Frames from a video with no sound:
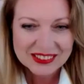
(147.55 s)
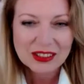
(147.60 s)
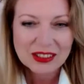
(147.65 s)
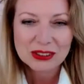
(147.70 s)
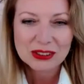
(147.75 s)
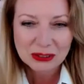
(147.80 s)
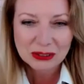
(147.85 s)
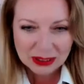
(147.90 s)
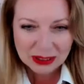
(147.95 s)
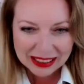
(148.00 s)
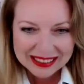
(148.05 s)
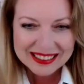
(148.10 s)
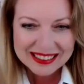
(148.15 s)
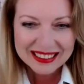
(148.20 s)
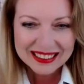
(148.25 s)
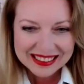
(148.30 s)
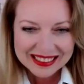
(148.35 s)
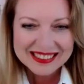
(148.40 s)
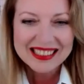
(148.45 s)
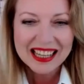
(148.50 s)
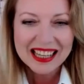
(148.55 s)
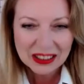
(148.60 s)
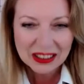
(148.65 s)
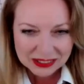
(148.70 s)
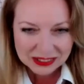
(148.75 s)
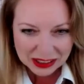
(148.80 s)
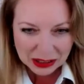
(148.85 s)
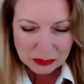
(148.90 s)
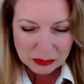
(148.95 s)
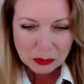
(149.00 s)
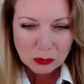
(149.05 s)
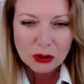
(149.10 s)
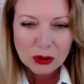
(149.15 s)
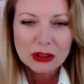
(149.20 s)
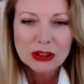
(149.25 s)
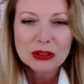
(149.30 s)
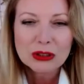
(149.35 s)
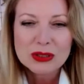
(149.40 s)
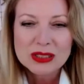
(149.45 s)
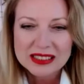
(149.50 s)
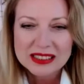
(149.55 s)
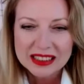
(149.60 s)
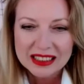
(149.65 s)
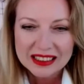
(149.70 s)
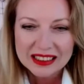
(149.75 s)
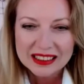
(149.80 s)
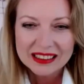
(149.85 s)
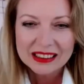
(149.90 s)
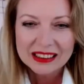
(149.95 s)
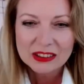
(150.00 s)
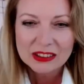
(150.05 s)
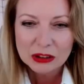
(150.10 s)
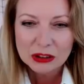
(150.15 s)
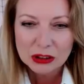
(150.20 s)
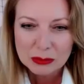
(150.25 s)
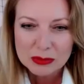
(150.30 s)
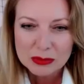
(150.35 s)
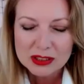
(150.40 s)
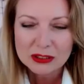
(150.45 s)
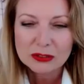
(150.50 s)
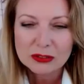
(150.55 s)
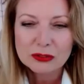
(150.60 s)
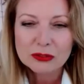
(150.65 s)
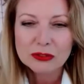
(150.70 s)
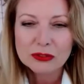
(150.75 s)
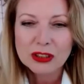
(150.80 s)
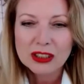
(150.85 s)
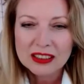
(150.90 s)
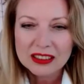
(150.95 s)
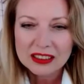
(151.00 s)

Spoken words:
So let's dive deep. What are you seeing in terms of